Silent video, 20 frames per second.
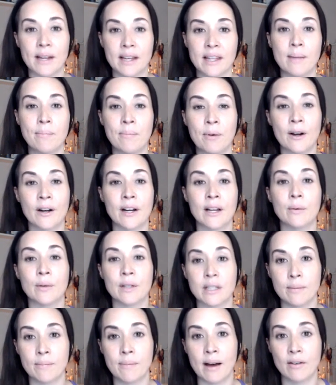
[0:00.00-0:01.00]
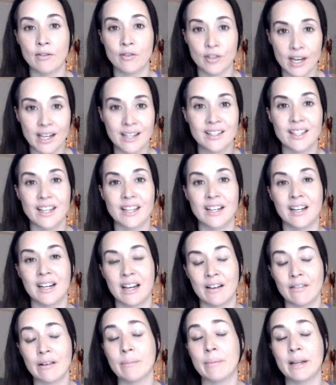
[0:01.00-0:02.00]
That party was about Jason and
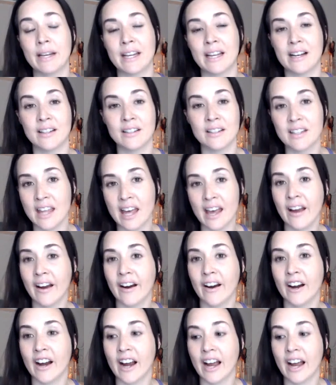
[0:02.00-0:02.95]
everybody else there.